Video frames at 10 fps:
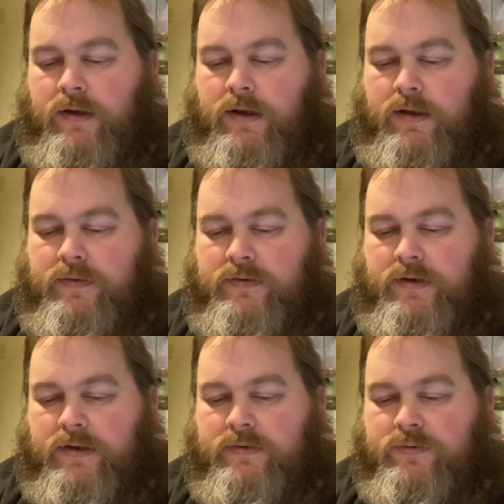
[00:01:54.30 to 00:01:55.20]
And the
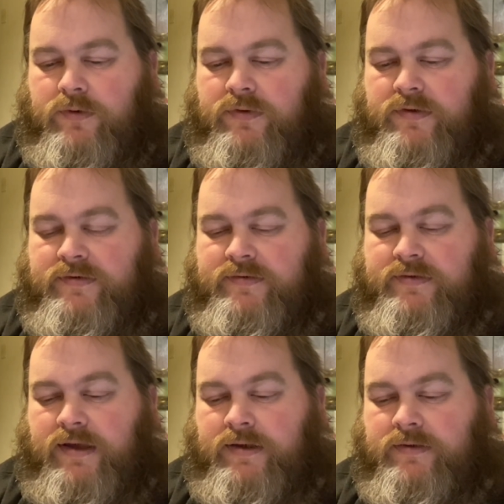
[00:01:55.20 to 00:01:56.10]
next one, this is
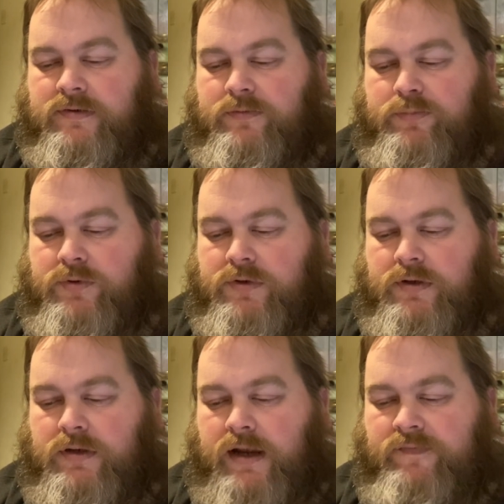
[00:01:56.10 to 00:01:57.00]
an excellent book,
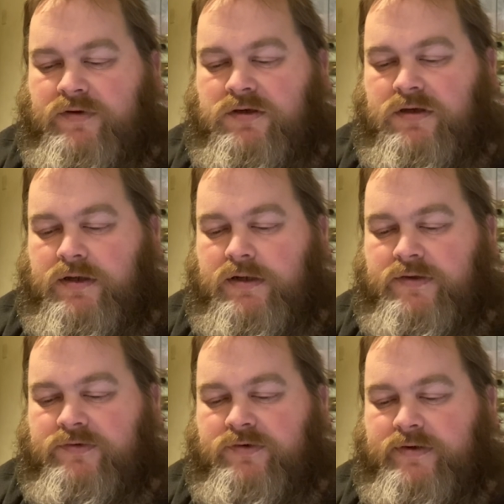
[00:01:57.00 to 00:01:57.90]
lavishly
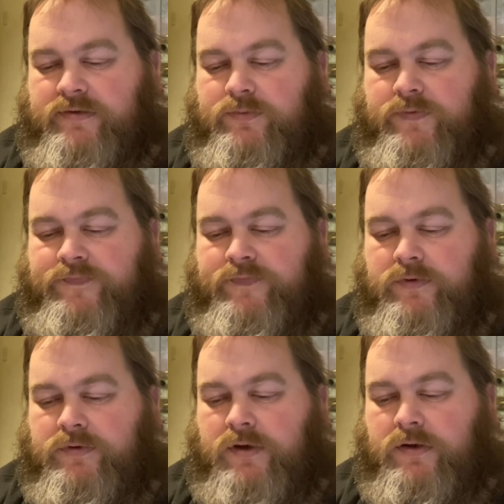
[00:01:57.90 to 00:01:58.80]
illustrated with
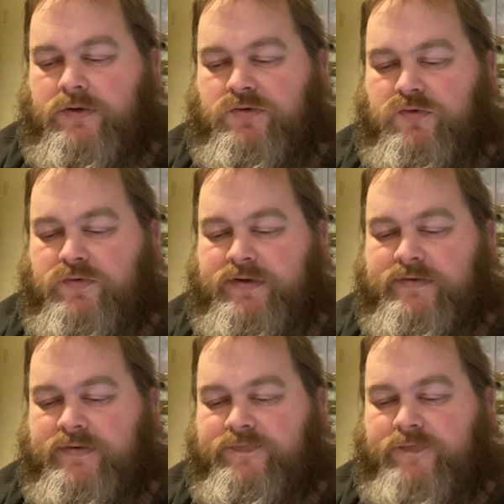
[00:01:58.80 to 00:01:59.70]
full colour
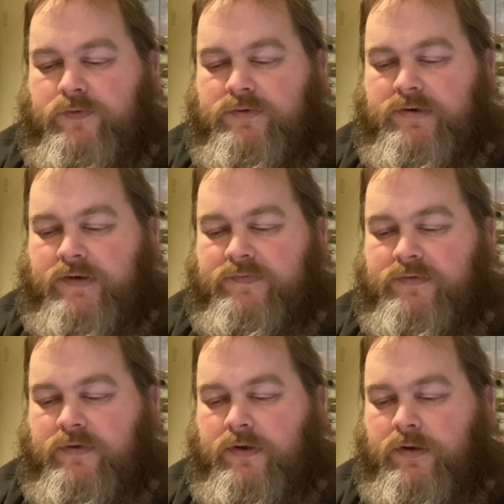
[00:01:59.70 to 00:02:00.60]
drawings and photographs
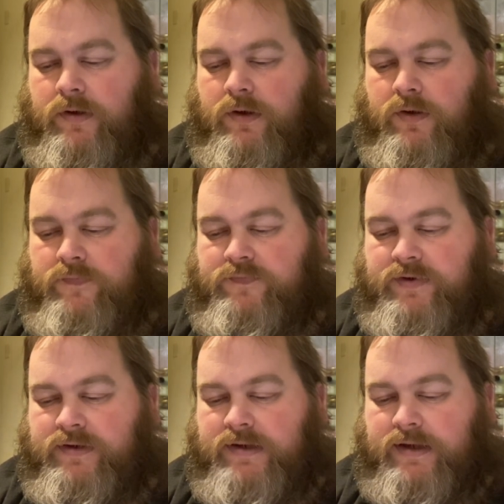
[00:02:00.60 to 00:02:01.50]
of
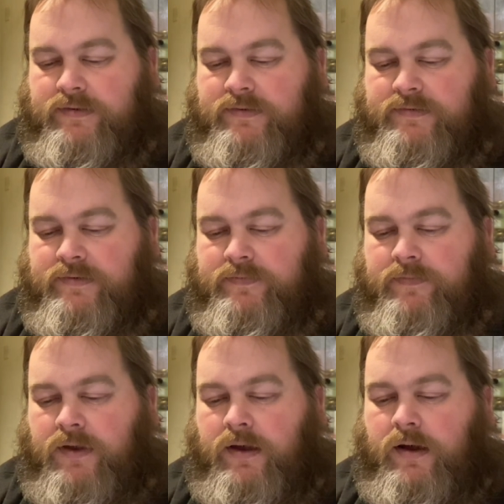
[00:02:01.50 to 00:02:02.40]
reenactors.
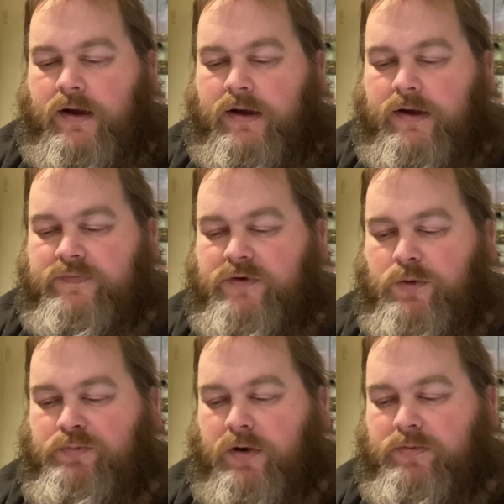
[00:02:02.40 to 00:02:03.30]
I no
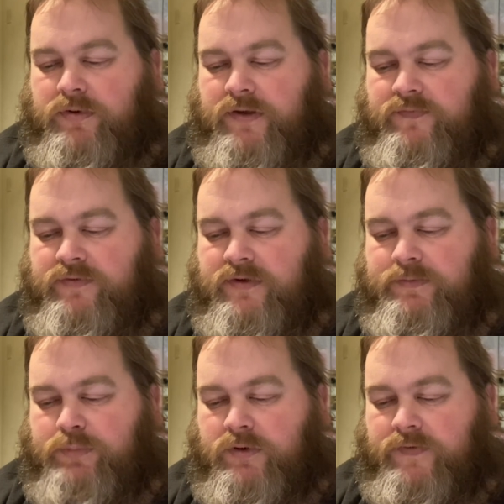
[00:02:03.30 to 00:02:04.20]
problem giving this
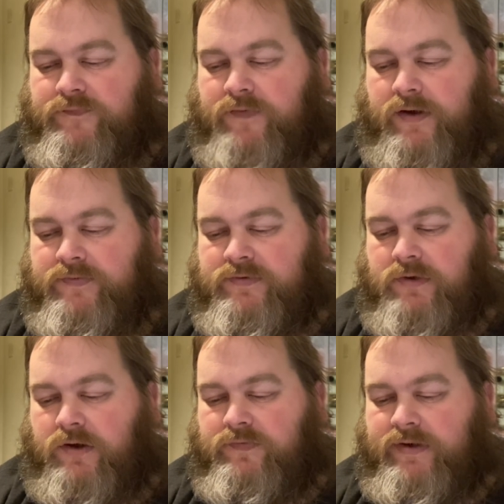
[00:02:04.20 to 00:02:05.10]
book a
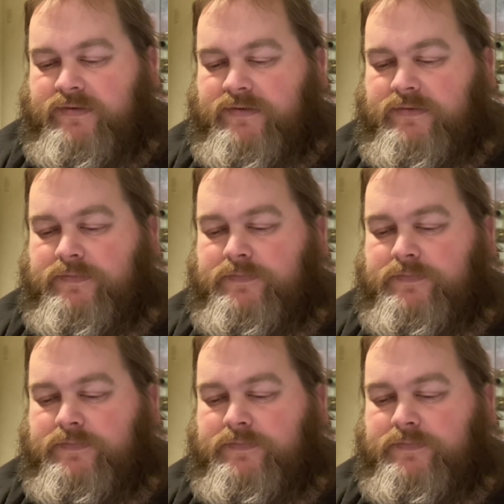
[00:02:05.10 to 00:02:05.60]
5-star rating.